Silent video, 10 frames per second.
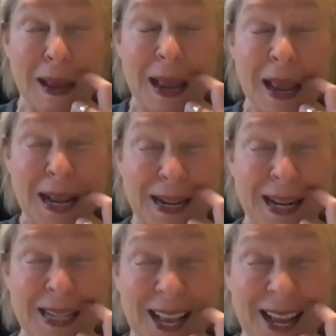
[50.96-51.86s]

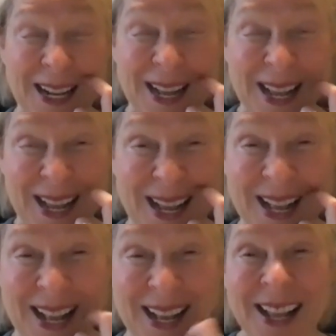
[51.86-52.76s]

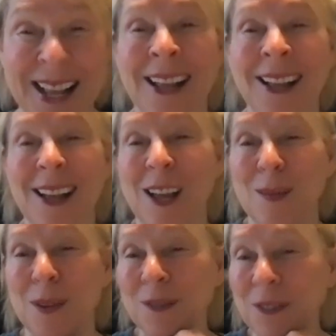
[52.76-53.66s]

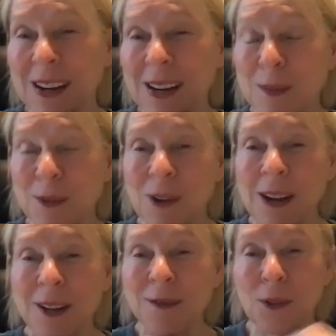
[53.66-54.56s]
I'm afraid I'm a
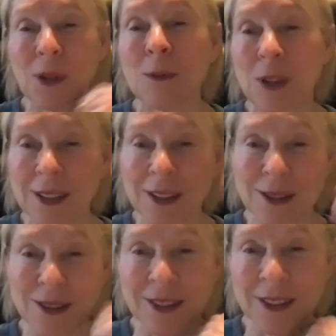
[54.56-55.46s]
writing fool. I'm one of
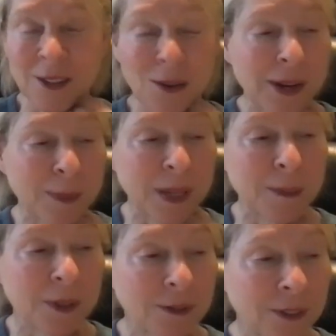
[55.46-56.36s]
those annoying
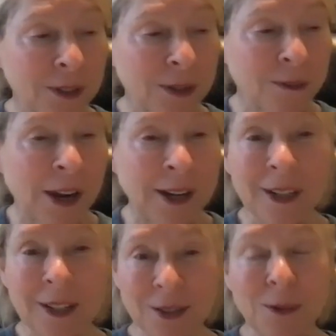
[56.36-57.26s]
people for whom
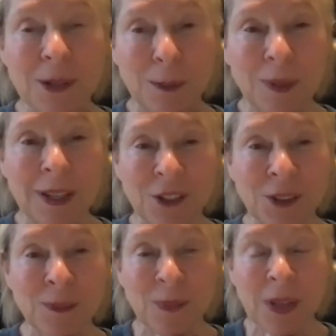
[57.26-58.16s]
writing is a real
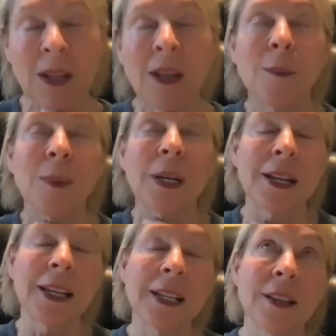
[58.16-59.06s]
pleasure. But
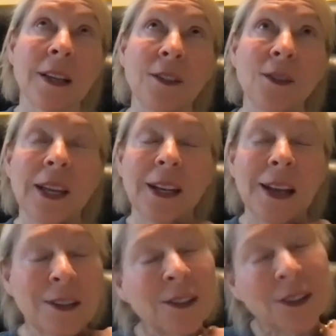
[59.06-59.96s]
I guess I do get
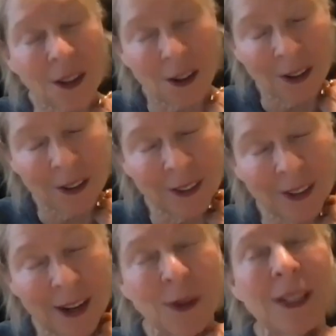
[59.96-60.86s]
out in the garden
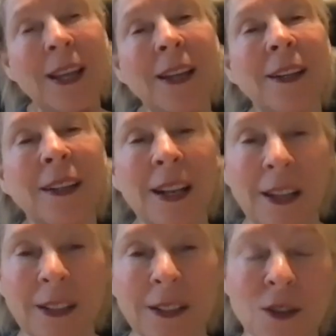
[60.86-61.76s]
now and then, and I
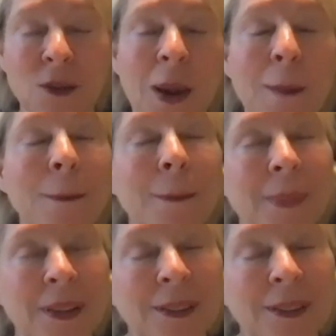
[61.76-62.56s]
like to swim.